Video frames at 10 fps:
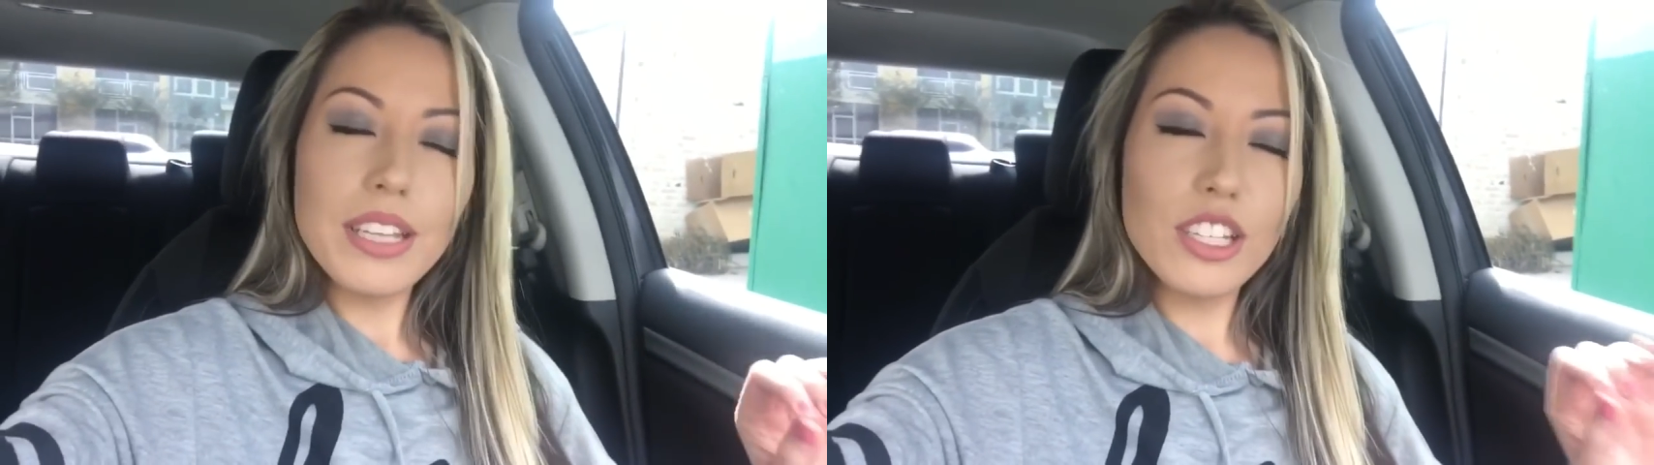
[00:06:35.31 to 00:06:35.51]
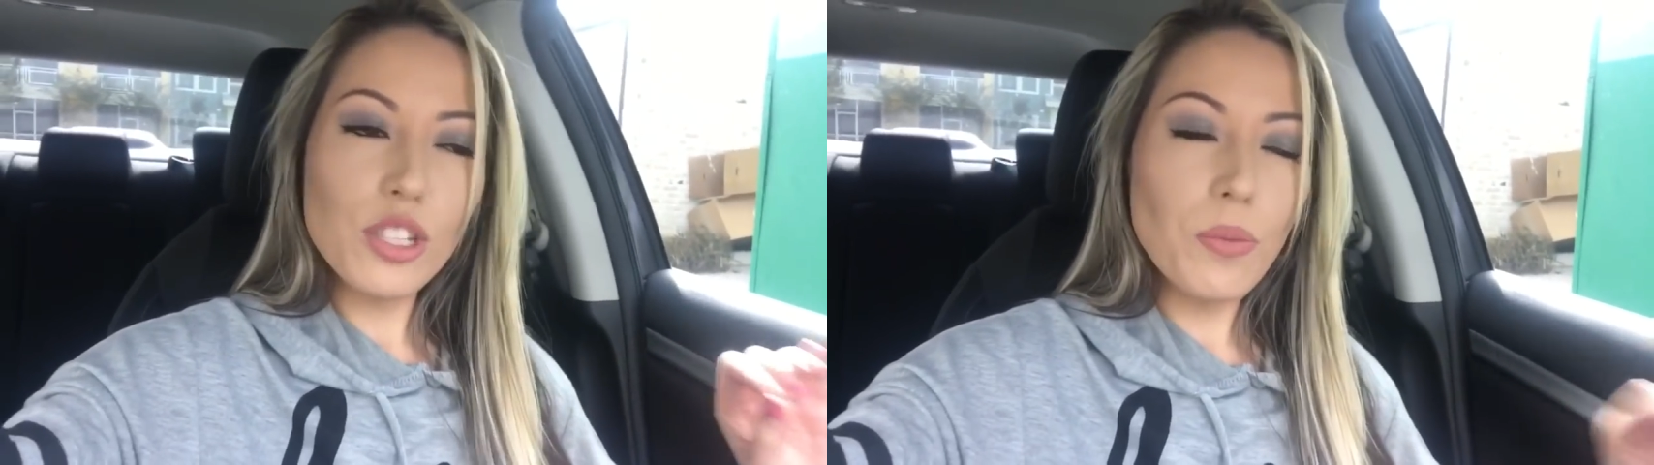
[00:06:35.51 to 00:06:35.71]
of
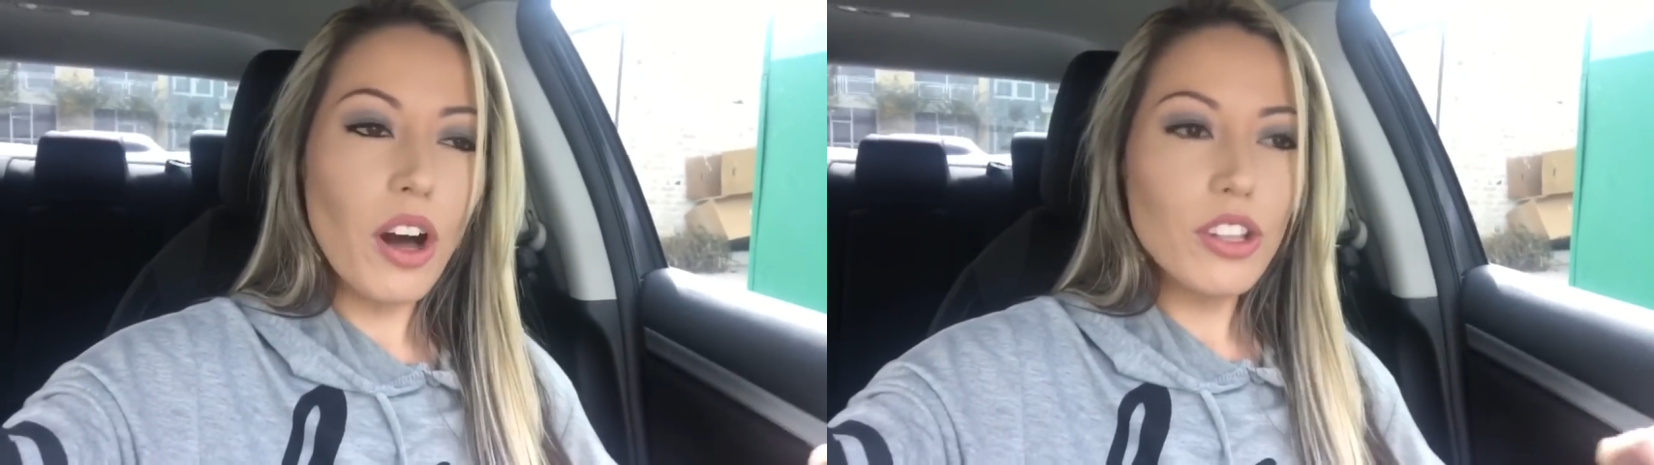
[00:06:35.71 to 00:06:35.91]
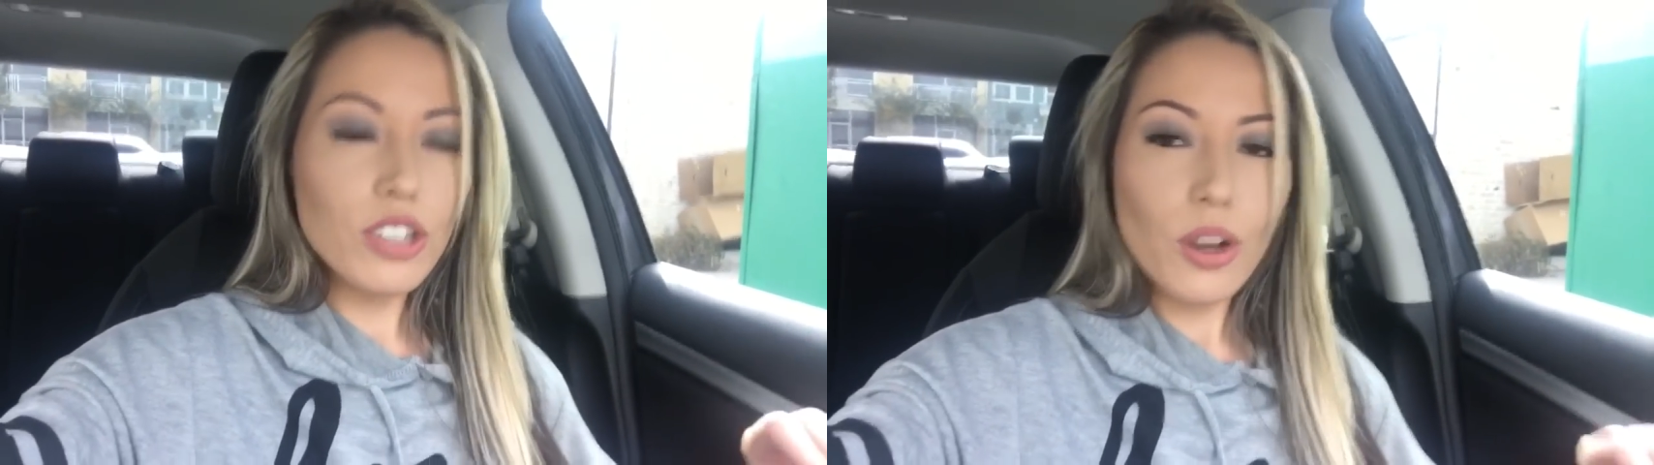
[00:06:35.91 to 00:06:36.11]
these
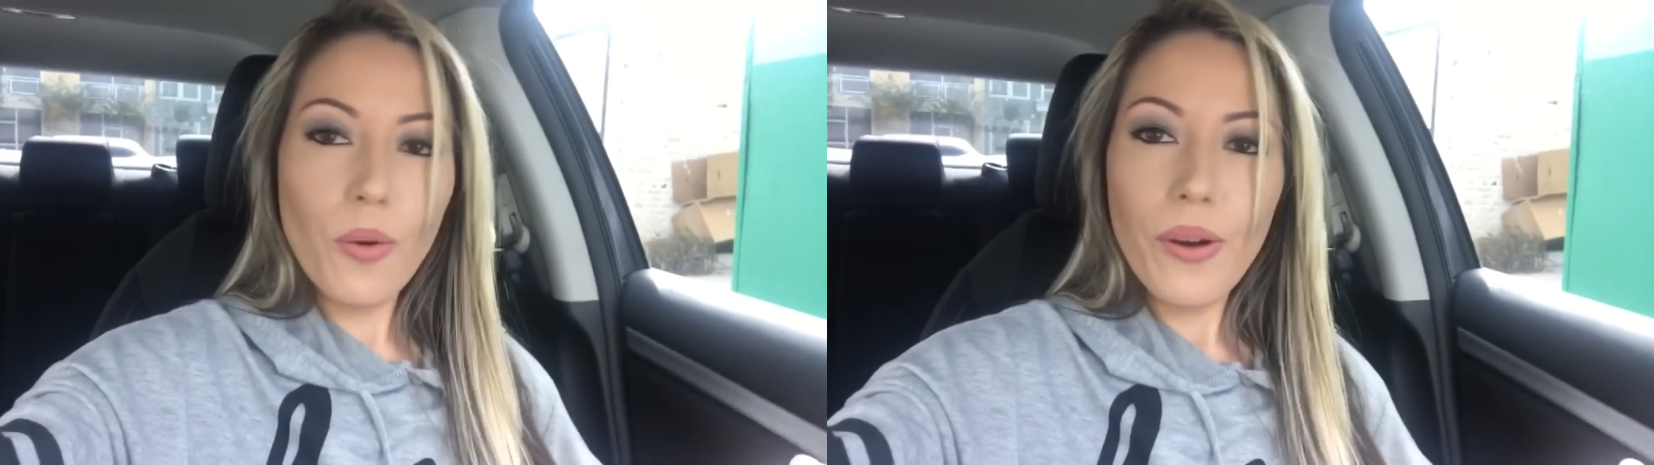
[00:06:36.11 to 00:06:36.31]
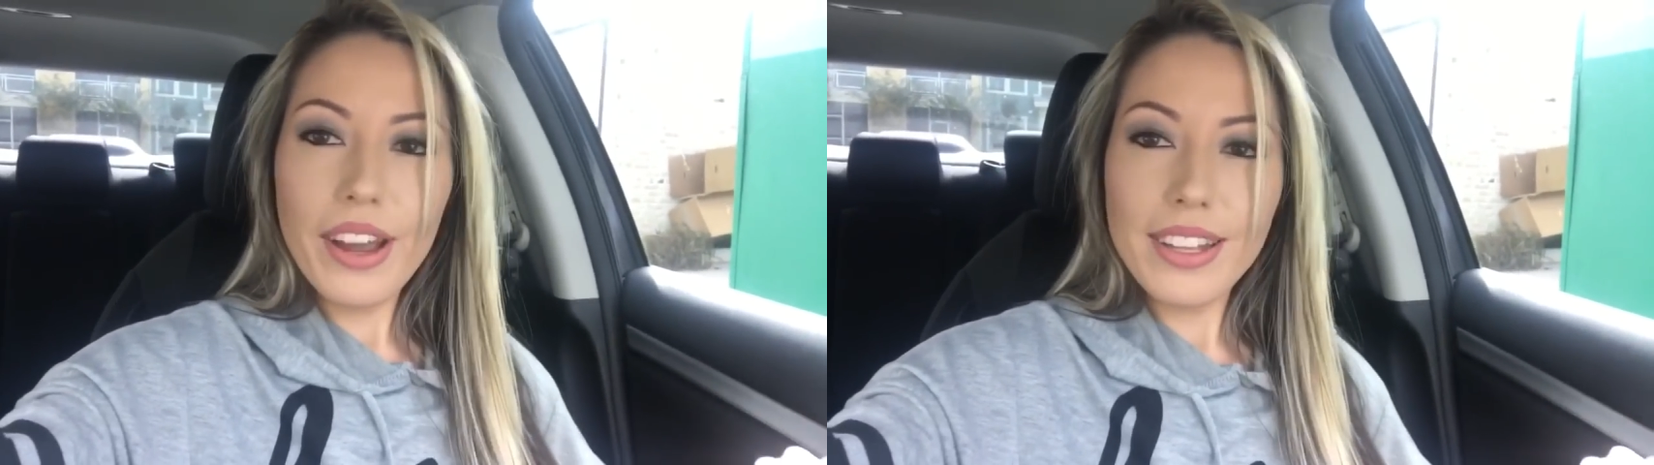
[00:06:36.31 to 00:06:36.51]
smaller
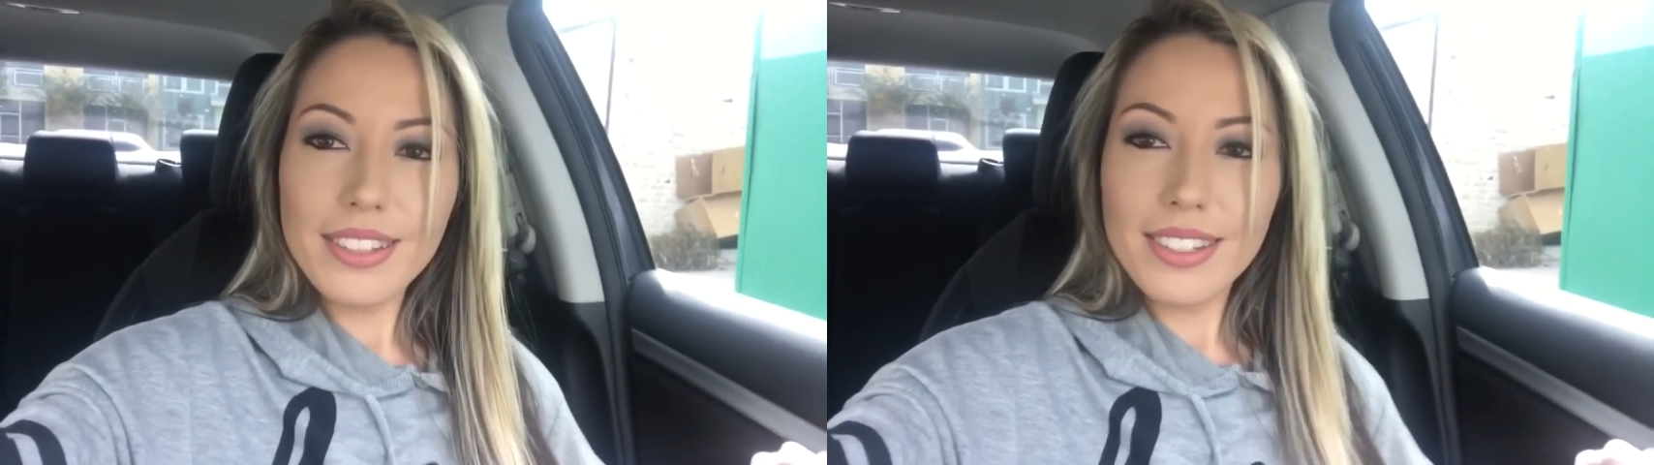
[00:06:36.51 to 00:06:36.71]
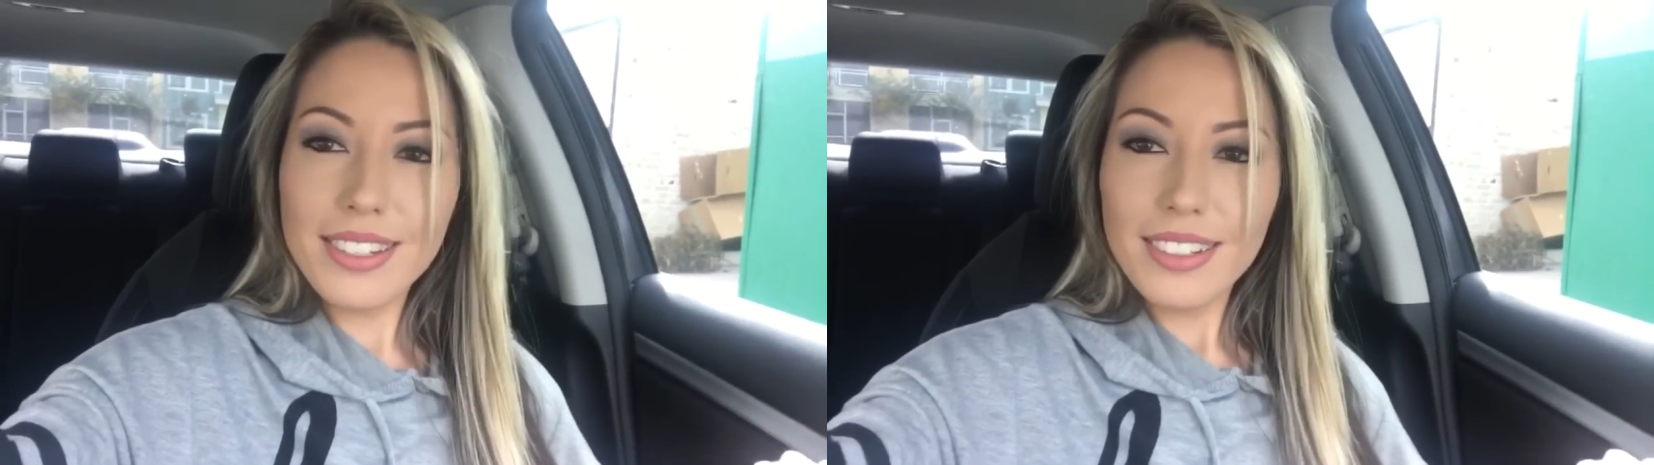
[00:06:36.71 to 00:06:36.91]

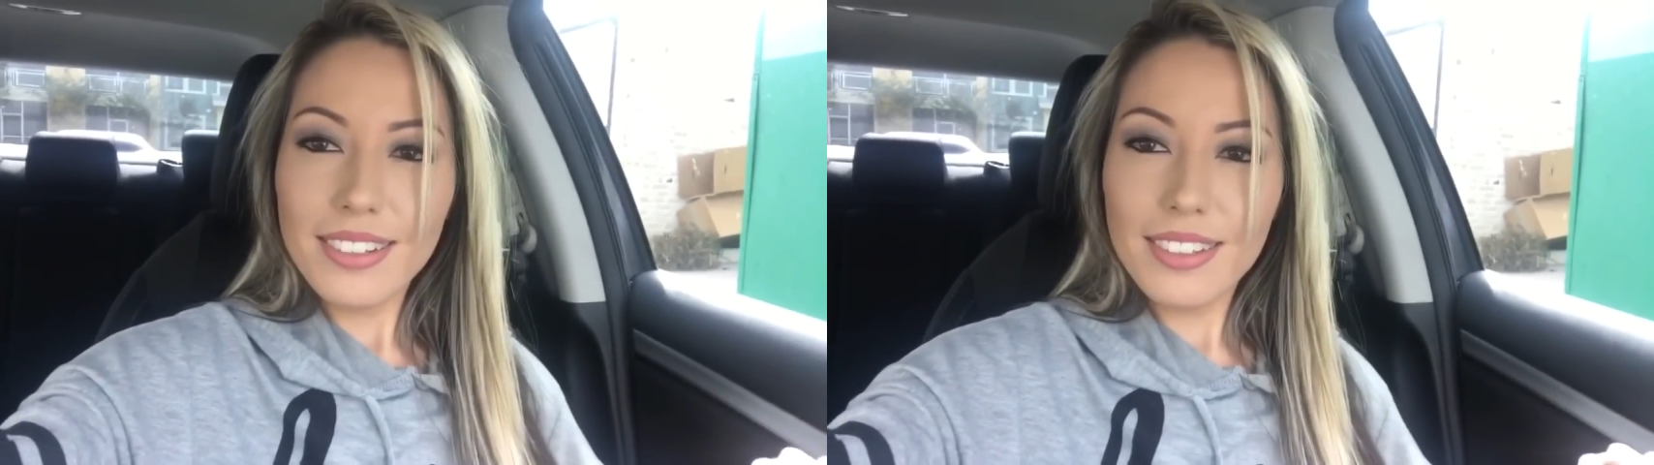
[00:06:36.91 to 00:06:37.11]
coins